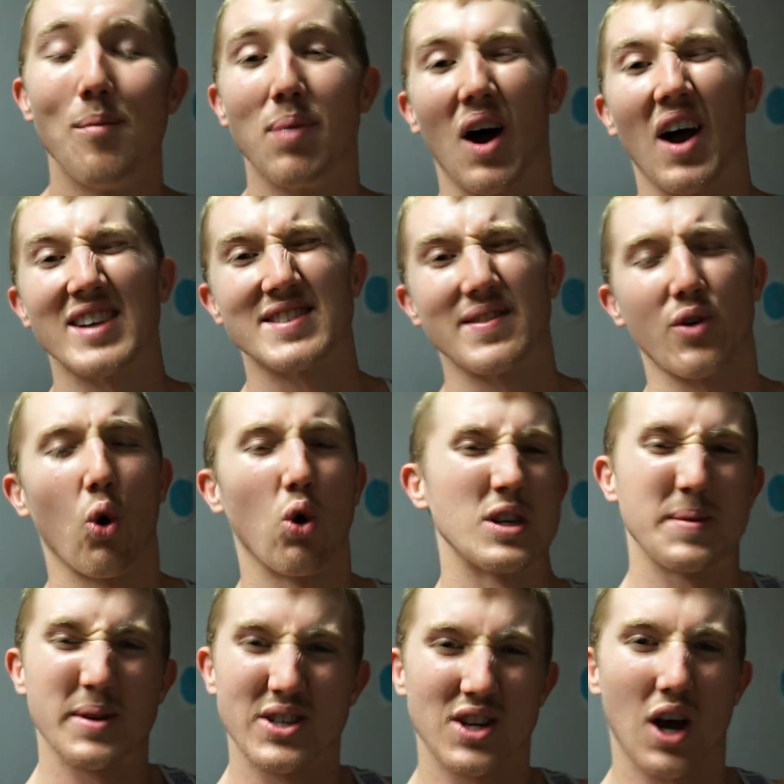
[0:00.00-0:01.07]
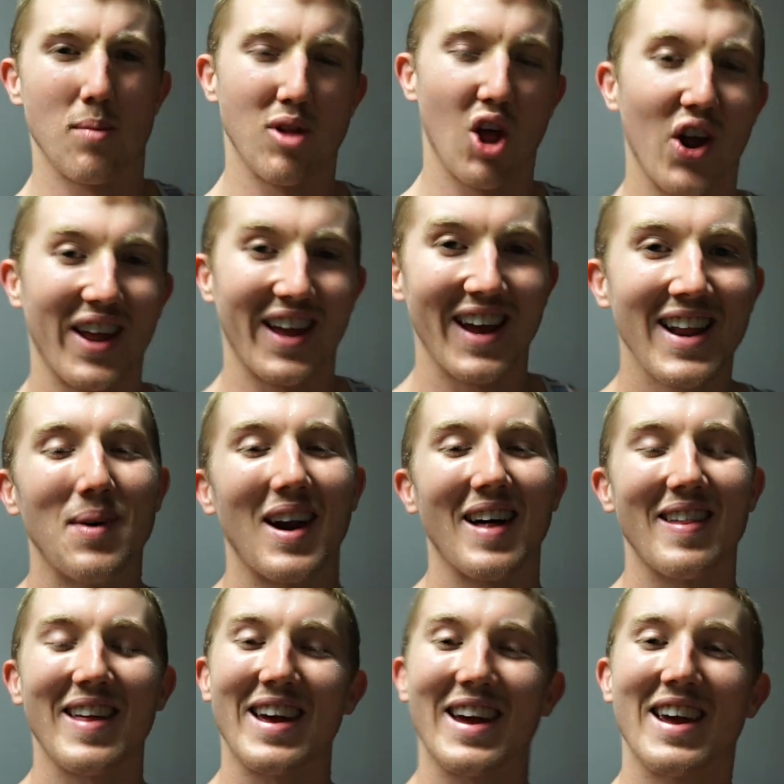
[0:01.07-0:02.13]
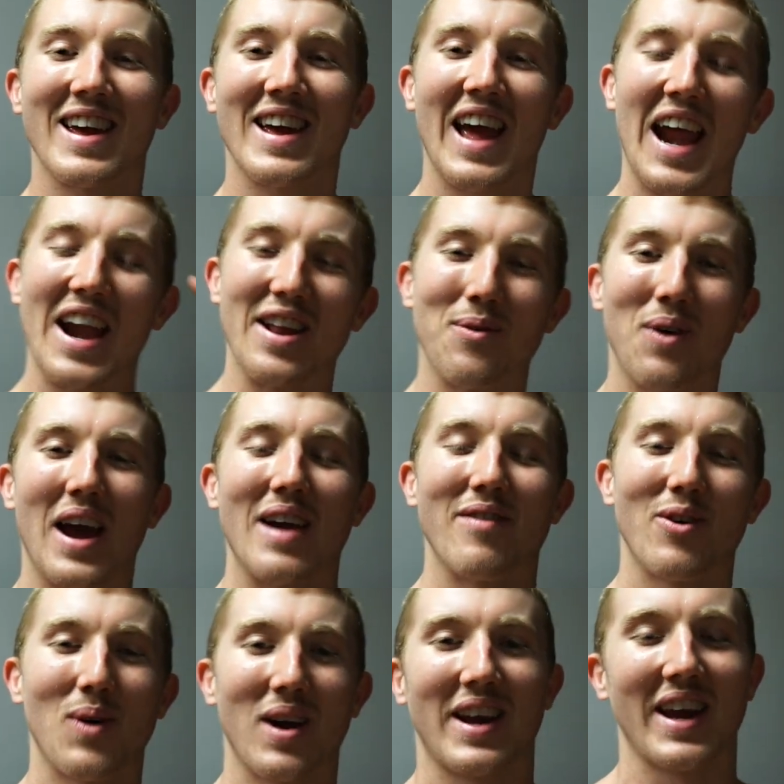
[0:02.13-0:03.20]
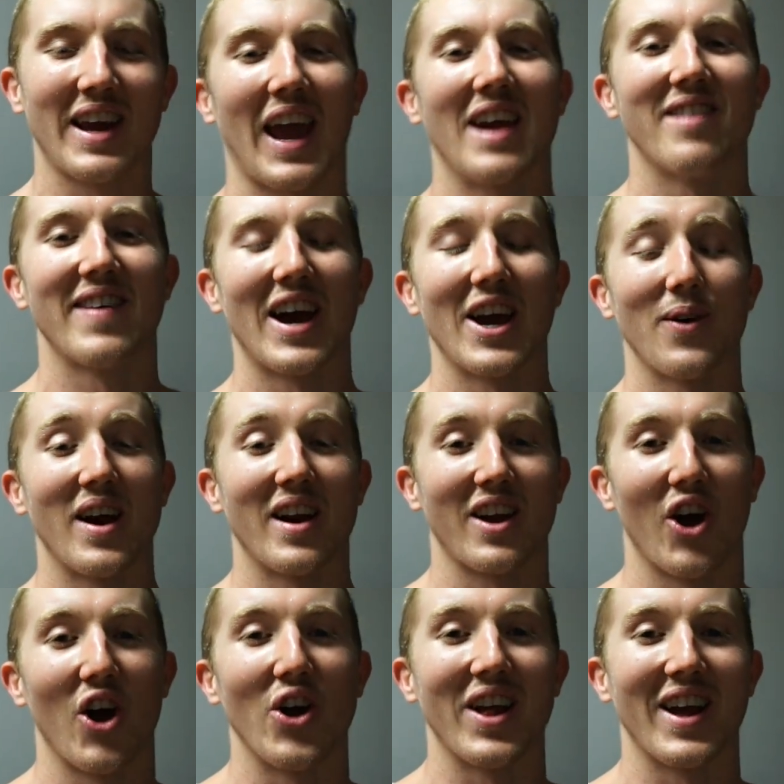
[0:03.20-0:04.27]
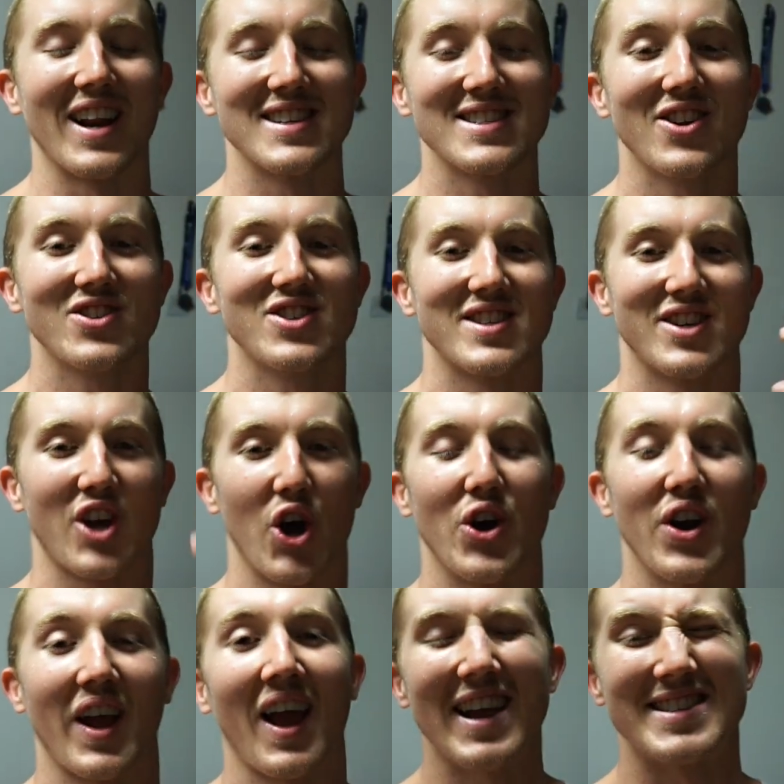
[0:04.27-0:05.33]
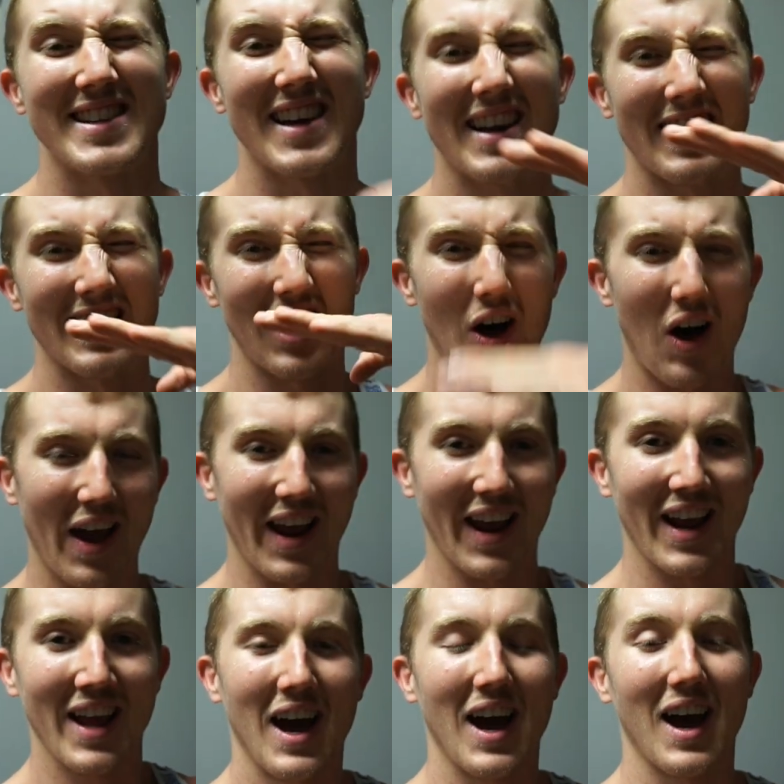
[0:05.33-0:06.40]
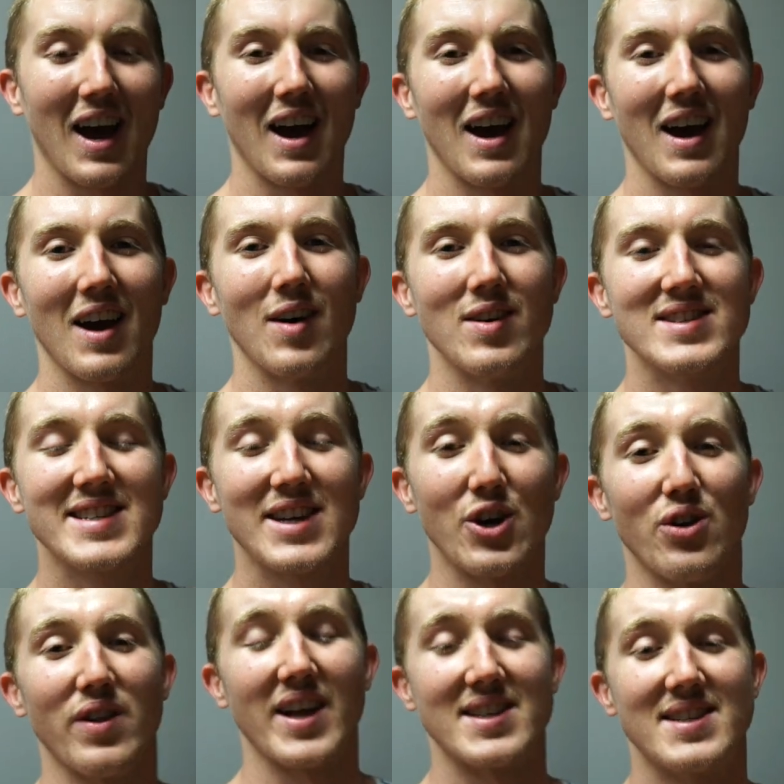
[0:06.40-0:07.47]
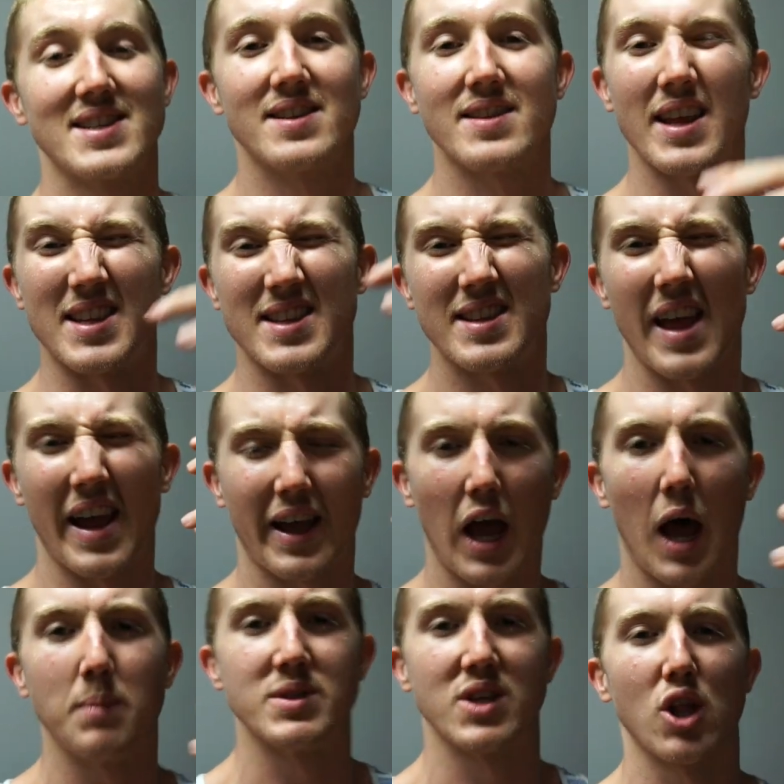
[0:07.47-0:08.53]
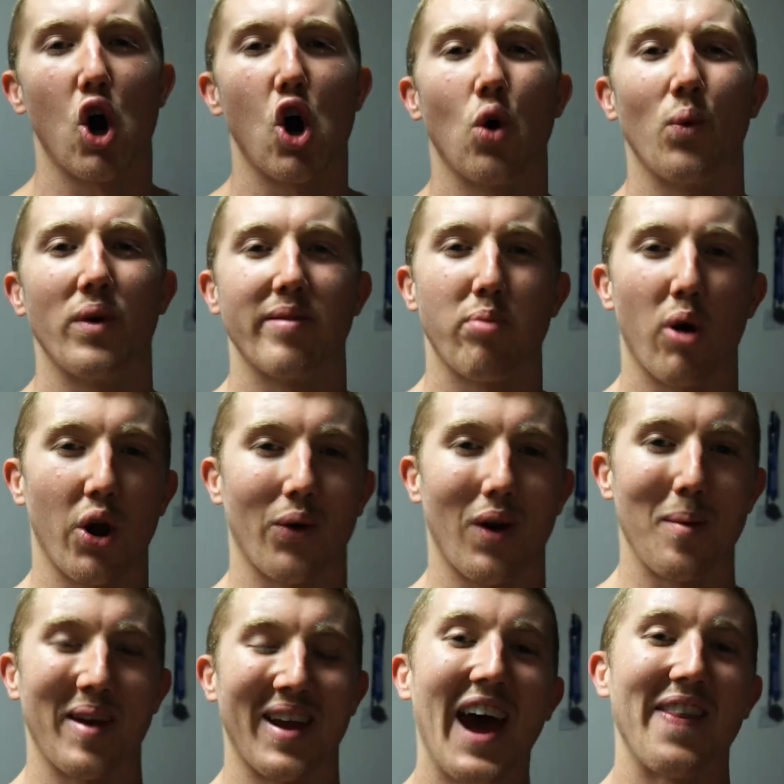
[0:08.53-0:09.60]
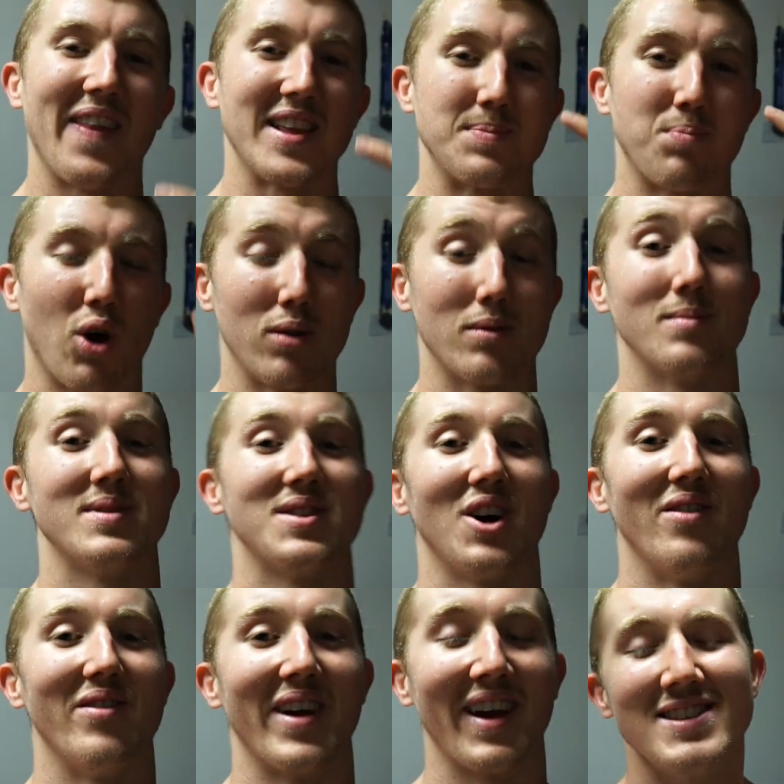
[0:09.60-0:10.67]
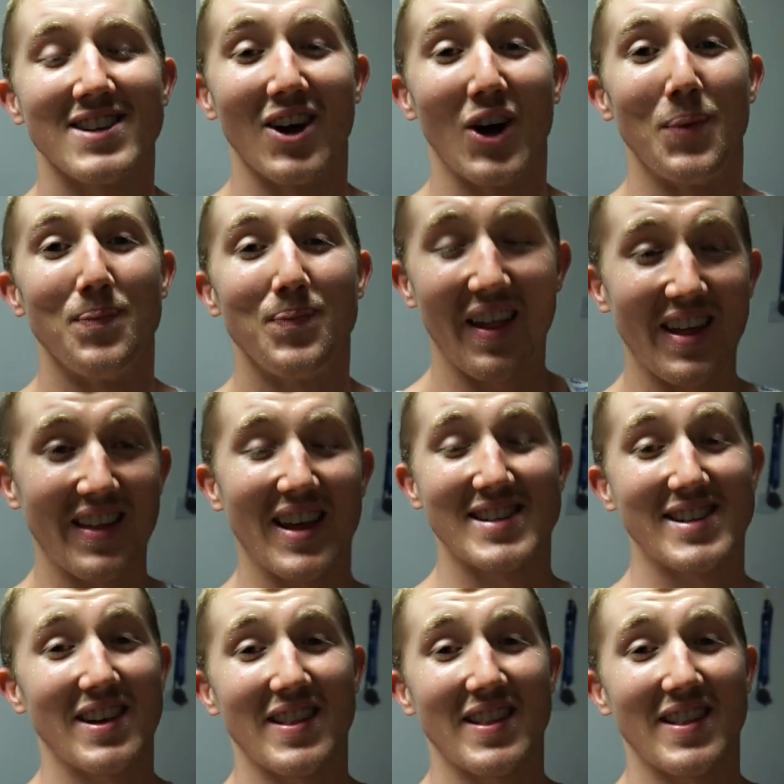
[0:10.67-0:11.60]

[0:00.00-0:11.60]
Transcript: I'm biased, of course, because I'm learning it, but I think anyone, everyone can gain value out of coding, and it's not just coding, it's the underlying uh, skill that's, that, that comes along with programming, and that's problem solving. So I think that's,